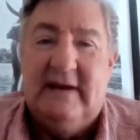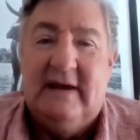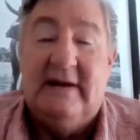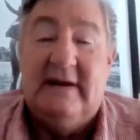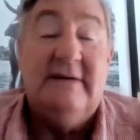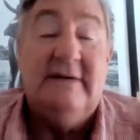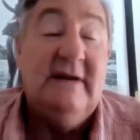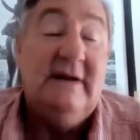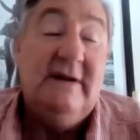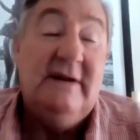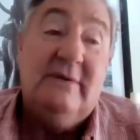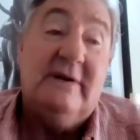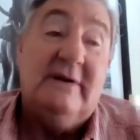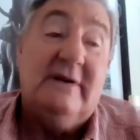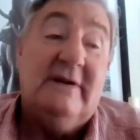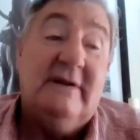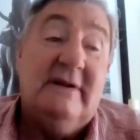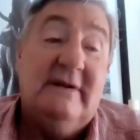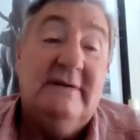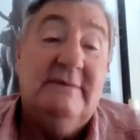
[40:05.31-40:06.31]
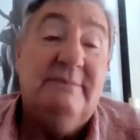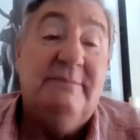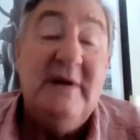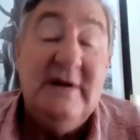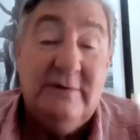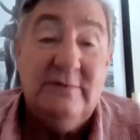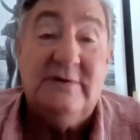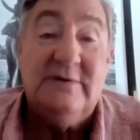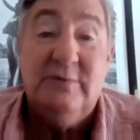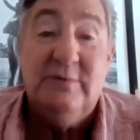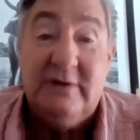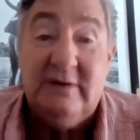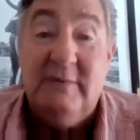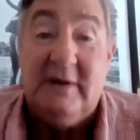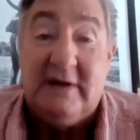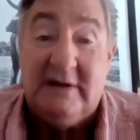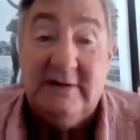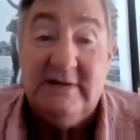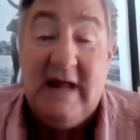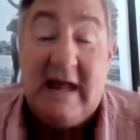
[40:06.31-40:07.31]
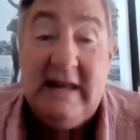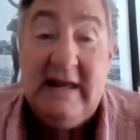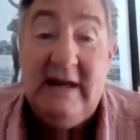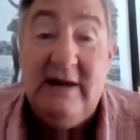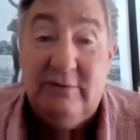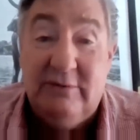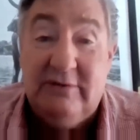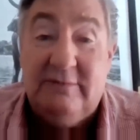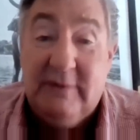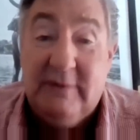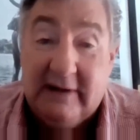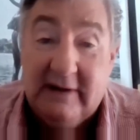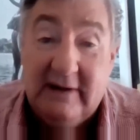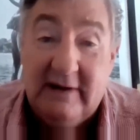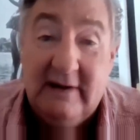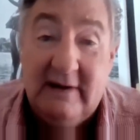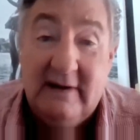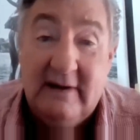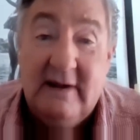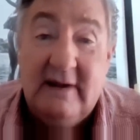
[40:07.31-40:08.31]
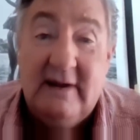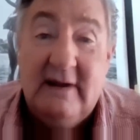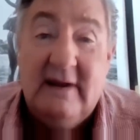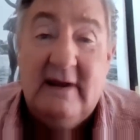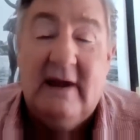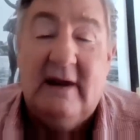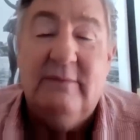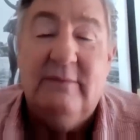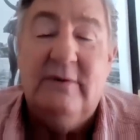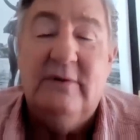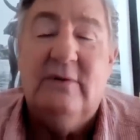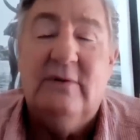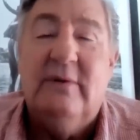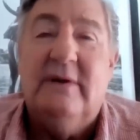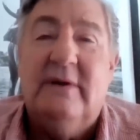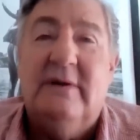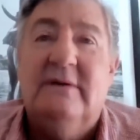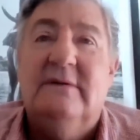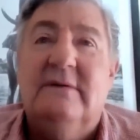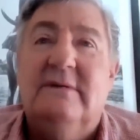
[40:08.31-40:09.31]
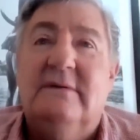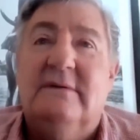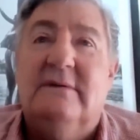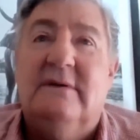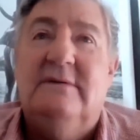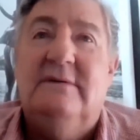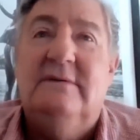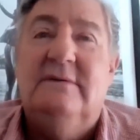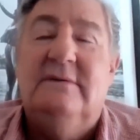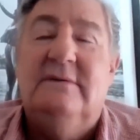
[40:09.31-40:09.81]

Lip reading: And I tell you what, Pete was with me, standing with me. And we all went, oh,